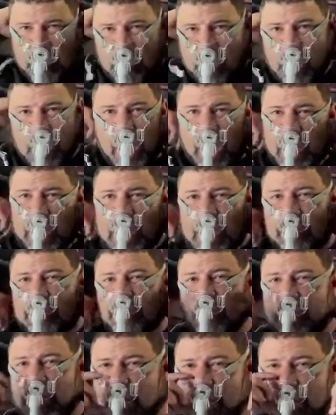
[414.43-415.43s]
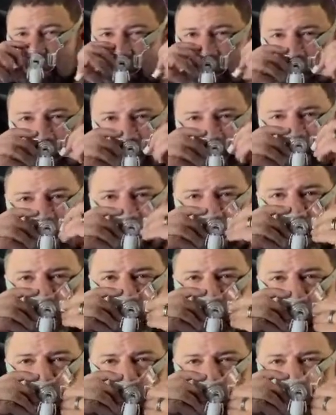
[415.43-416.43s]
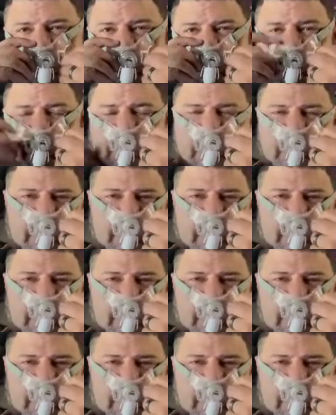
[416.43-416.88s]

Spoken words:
I came to love it. It just clips right here.